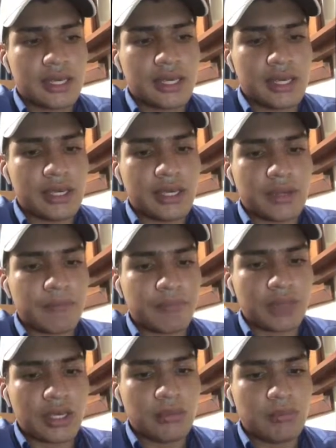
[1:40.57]

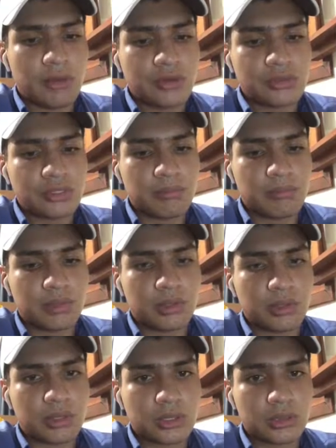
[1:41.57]
and most
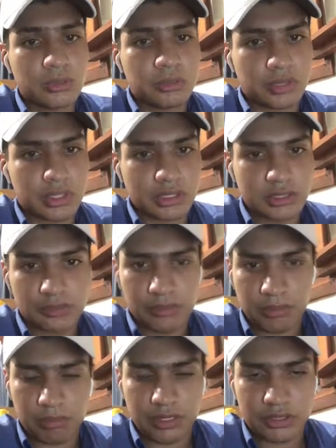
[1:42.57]
important parts of
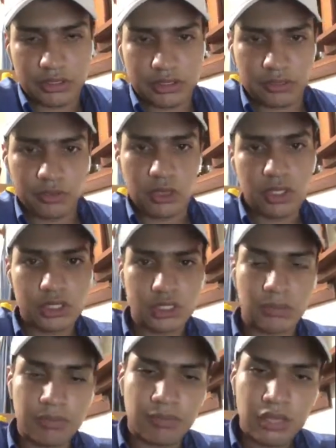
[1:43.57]
the plagiarism
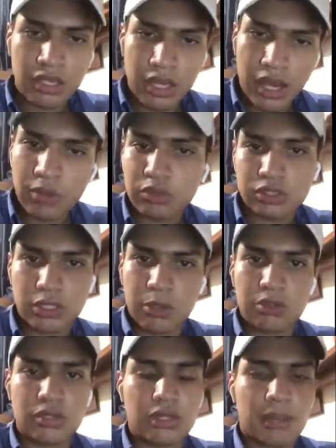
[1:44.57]
workshop. I will show
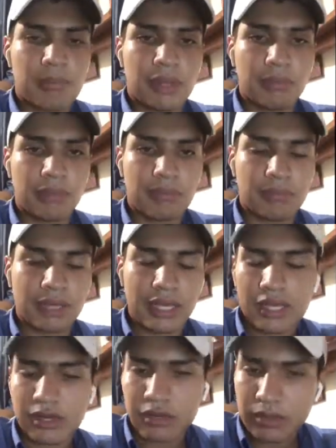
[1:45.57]
you the mind map
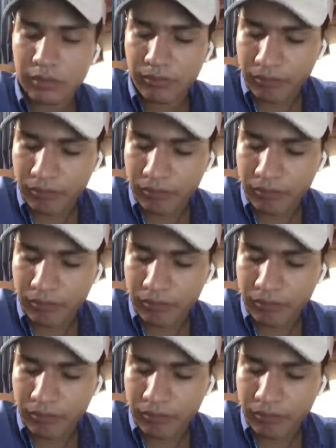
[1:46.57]
later.